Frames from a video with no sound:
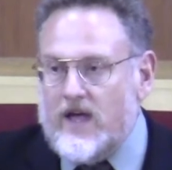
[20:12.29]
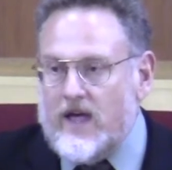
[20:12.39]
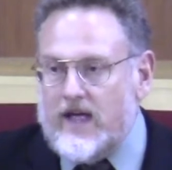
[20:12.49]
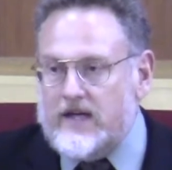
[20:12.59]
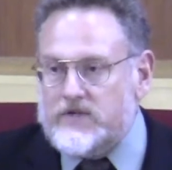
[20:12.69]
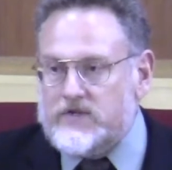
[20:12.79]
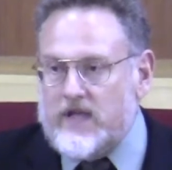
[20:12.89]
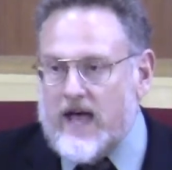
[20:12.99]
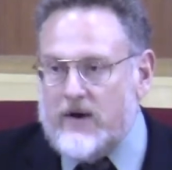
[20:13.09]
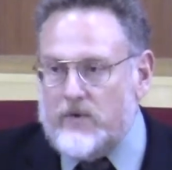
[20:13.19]
is
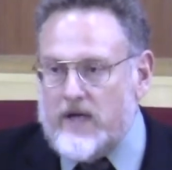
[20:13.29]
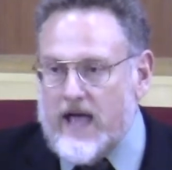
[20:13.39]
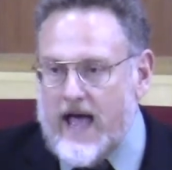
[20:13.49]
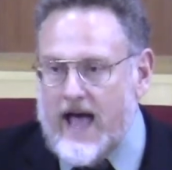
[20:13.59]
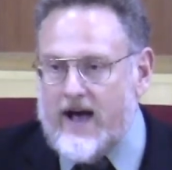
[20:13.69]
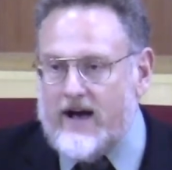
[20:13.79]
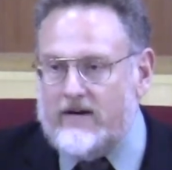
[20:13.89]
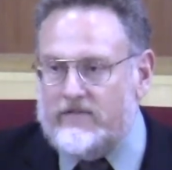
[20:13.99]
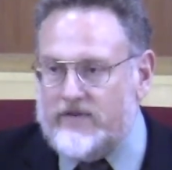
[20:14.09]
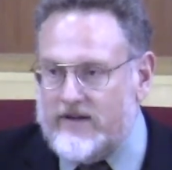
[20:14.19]
that we
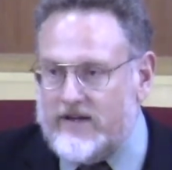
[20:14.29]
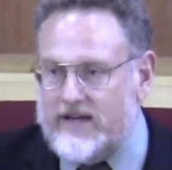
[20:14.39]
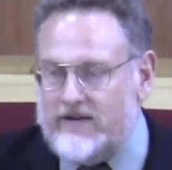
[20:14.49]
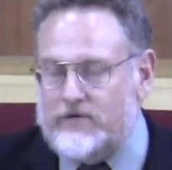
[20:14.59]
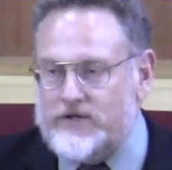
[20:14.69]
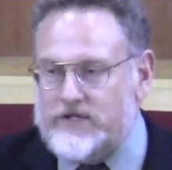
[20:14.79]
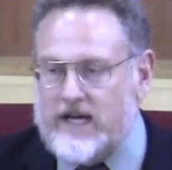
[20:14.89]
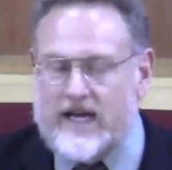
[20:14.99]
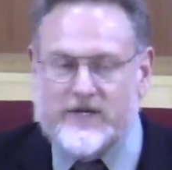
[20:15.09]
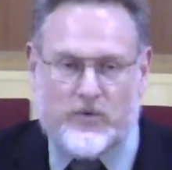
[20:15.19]
have give or
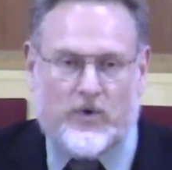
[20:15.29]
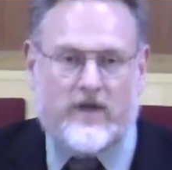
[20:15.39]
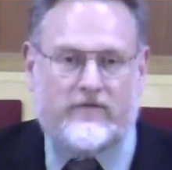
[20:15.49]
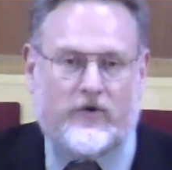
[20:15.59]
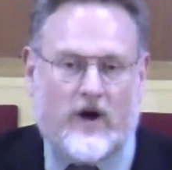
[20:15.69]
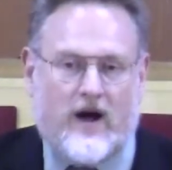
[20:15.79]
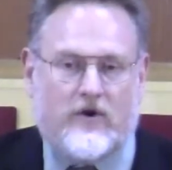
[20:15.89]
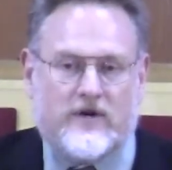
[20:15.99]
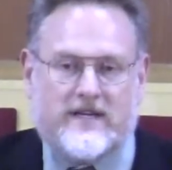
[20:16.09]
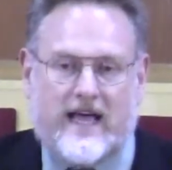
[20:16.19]
take
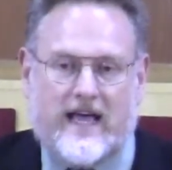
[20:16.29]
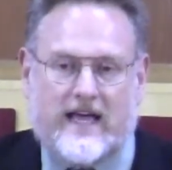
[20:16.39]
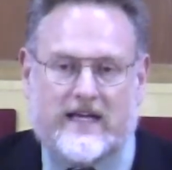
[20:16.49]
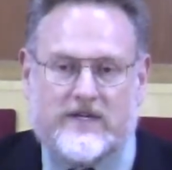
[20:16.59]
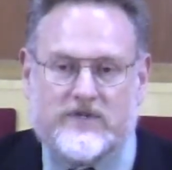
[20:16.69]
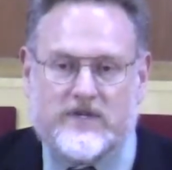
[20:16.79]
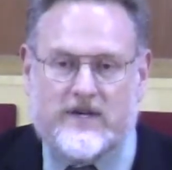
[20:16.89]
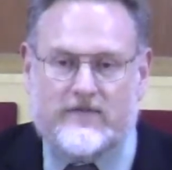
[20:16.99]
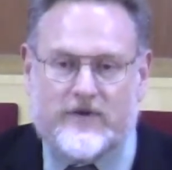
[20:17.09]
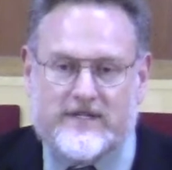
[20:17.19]
24-hour days,
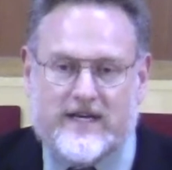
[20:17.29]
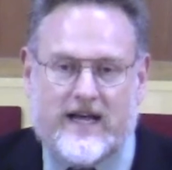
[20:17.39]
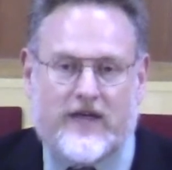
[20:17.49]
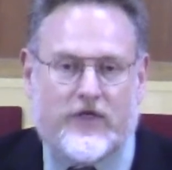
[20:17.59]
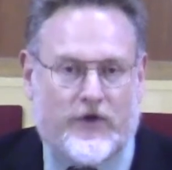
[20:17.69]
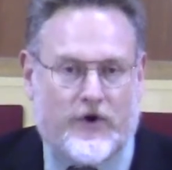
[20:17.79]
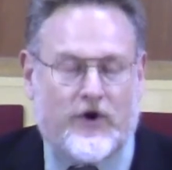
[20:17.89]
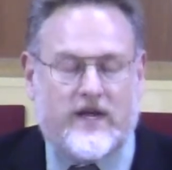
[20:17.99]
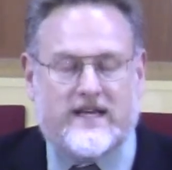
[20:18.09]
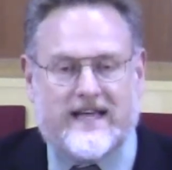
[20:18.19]
give or take
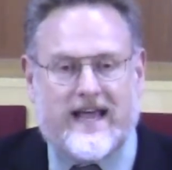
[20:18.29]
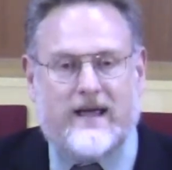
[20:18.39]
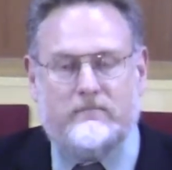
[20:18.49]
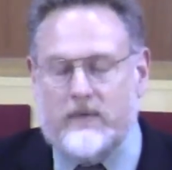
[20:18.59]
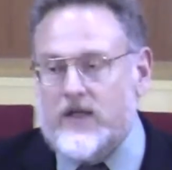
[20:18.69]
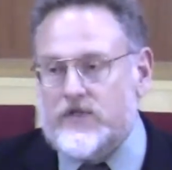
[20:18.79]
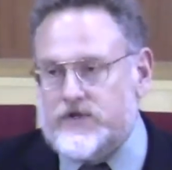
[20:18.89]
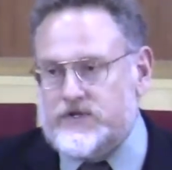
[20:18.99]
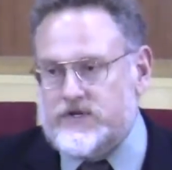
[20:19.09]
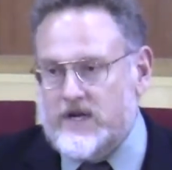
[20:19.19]
30-day
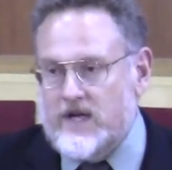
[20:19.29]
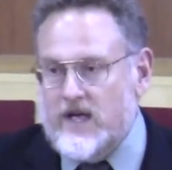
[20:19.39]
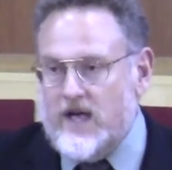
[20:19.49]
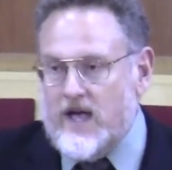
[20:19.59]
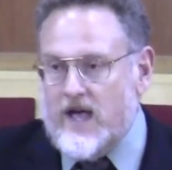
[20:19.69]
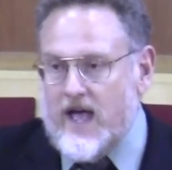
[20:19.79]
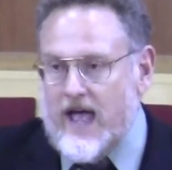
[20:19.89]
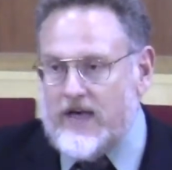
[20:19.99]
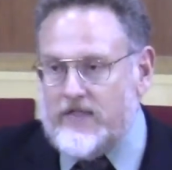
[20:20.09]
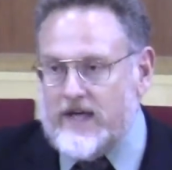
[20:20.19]
months.
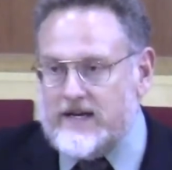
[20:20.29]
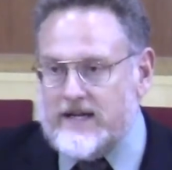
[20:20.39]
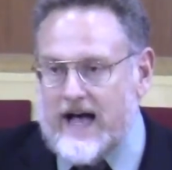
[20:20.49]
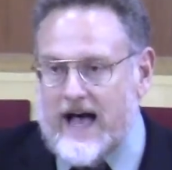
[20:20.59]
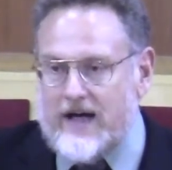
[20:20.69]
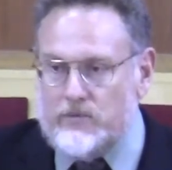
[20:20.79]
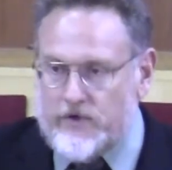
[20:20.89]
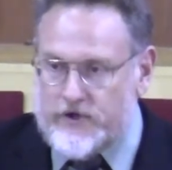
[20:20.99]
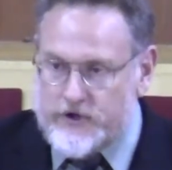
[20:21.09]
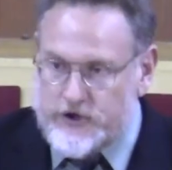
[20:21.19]
And then God
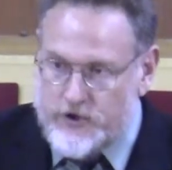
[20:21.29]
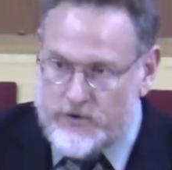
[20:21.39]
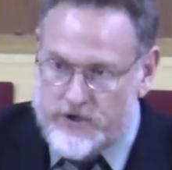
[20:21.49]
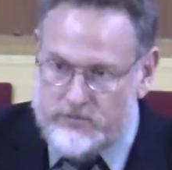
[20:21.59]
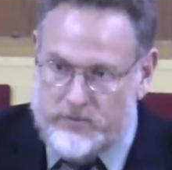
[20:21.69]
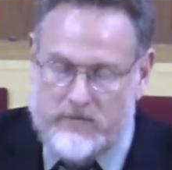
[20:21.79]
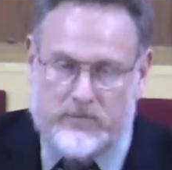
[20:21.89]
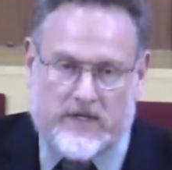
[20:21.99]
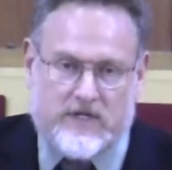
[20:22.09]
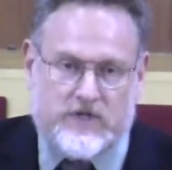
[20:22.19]
with the Jewish
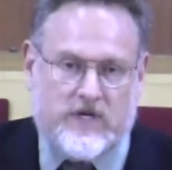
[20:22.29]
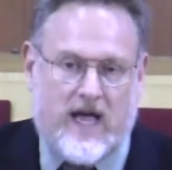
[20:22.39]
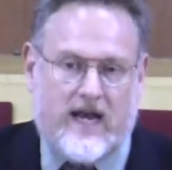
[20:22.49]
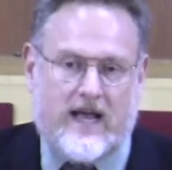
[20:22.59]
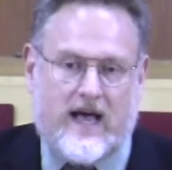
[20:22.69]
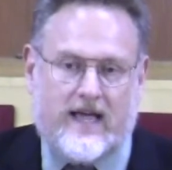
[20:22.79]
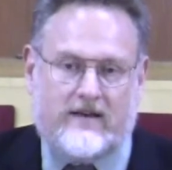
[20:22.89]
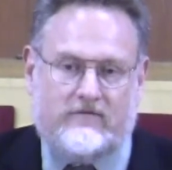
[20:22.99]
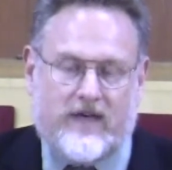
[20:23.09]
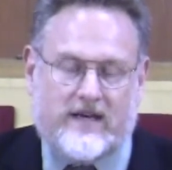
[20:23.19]
people at Sinai
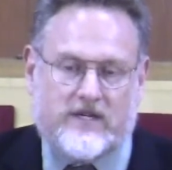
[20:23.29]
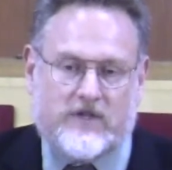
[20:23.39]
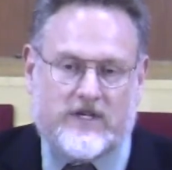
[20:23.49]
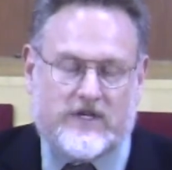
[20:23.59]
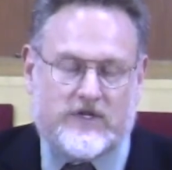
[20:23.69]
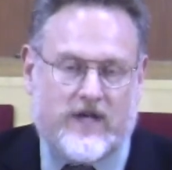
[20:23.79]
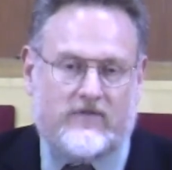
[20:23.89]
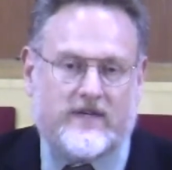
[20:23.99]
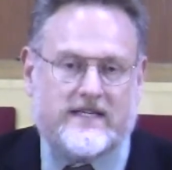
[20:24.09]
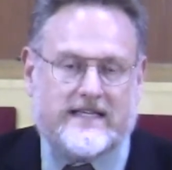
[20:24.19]
invented the
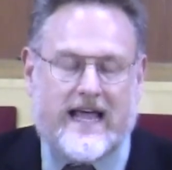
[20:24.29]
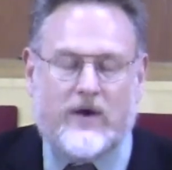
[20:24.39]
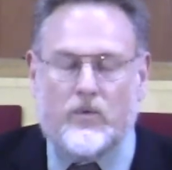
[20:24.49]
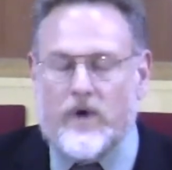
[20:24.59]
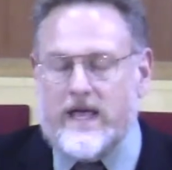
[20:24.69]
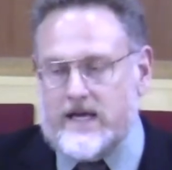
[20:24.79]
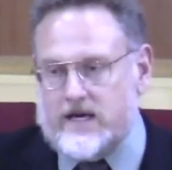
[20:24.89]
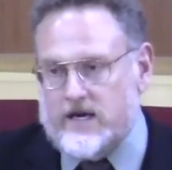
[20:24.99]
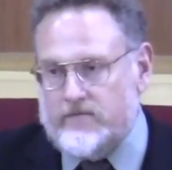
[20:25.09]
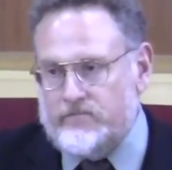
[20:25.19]
7-day week.